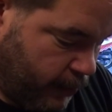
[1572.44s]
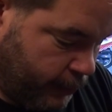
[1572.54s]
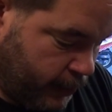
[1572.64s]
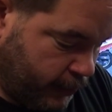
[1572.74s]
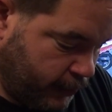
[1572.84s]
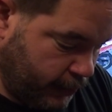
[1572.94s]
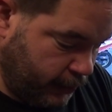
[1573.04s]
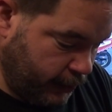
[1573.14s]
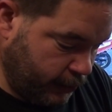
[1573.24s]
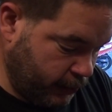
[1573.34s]
But uh,
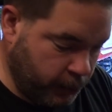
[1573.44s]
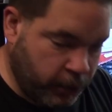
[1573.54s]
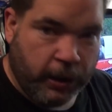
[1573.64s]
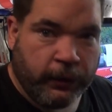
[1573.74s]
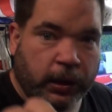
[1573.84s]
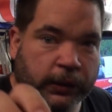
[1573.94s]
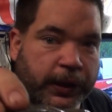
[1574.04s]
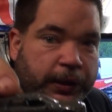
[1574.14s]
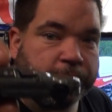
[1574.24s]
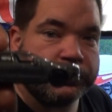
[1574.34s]
yeah, so we've got a
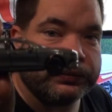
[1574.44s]
Volvo.